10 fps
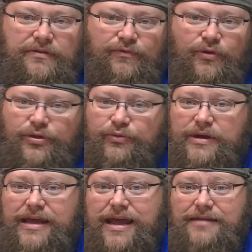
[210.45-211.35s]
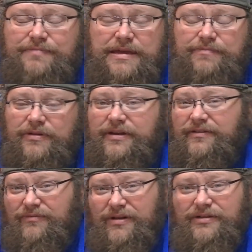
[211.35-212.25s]
It's for 3 to 8 people, and
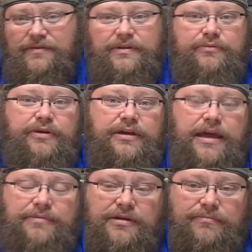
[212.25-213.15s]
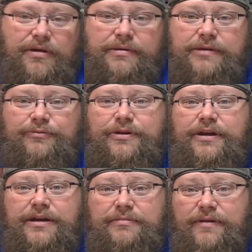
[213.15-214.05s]
it's a relatively quick game. You can probably get one
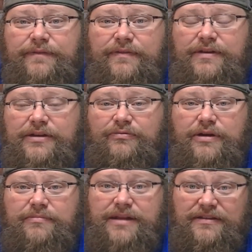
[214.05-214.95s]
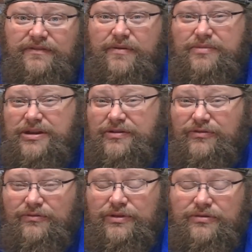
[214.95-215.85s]
done in about 15-20 minutes if everybody
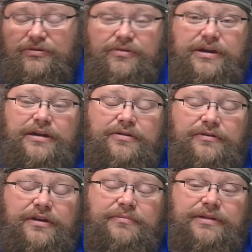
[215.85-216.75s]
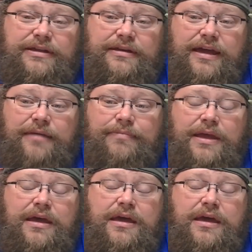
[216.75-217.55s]
knows what they're doing and knows how to play the game.